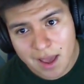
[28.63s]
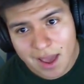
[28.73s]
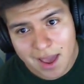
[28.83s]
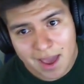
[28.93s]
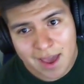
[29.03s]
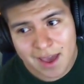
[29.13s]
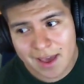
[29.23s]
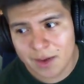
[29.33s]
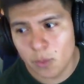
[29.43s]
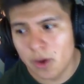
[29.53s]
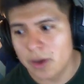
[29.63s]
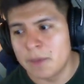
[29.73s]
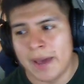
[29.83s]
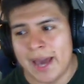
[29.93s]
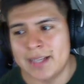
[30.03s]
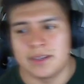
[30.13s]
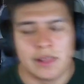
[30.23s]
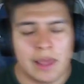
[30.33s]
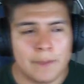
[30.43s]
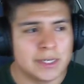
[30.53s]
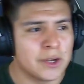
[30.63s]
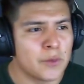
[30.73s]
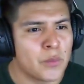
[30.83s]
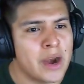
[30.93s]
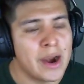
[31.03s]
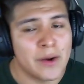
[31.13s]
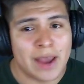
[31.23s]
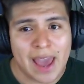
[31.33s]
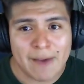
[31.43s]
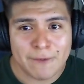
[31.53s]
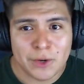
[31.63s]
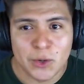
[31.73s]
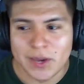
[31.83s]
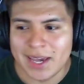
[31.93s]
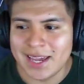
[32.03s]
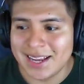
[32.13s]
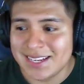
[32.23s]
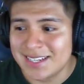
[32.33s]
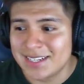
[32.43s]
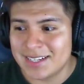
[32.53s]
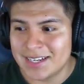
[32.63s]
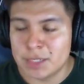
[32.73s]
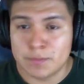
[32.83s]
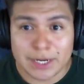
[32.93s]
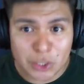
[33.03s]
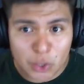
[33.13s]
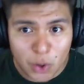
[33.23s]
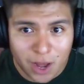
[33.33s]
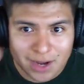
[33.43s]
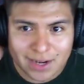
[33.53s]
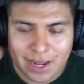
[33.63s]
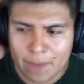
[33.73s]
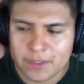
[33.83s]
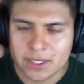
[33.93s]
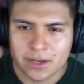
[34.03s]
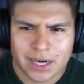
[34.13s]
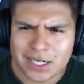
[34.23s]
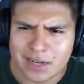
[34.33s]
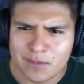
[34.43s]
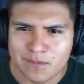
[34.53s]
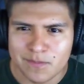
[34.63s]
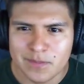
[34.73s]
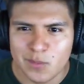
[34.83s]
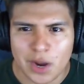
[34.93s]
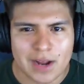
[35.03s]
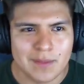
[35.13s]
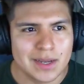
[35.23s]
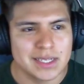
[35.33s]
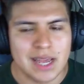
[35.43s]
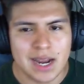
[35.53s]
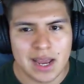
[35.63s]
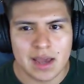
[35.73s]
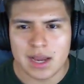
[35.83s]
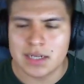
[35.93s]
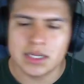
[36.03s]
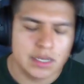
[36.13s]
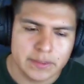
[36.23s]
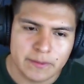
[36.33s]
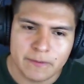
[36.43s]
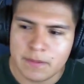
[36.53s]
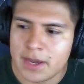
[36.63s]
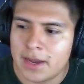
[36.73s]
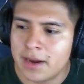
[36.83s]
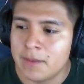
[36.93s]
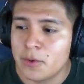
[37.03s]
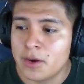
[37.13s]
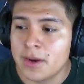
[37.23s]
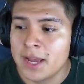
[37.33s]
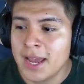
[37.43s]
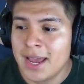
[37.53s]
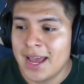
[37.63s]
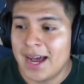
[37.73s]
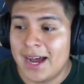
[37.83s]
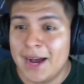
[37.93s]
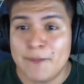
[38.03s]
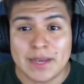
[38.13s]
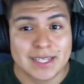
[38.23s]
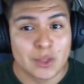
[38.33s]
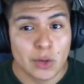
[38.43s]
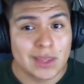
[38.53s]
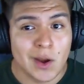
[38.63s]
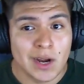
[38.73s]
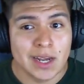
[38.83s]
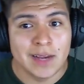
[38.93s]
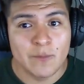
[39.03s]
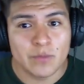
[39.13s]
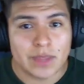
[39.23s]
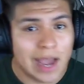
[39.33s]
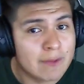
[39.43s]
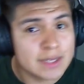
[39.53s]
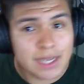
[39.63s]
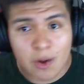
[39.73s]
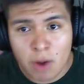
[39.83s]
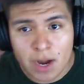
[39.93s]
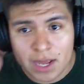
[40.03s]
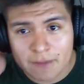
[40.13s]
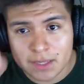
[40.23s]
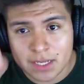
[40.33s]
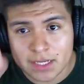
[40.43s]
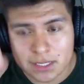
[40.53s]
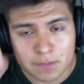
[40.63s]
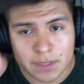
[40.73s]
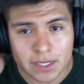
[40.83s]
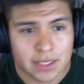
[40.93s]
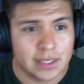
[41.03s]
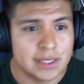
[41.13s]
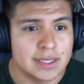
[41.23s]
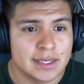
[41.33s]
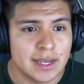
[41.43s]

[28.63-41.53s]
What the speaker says: And welcome back to another episode of Prairie Avenue. It is a special holiday episode. I should have brought out my Santa hat. Actually, it doesn't even fit my head anymore. It's 3:30. I have to get ready after this just because it's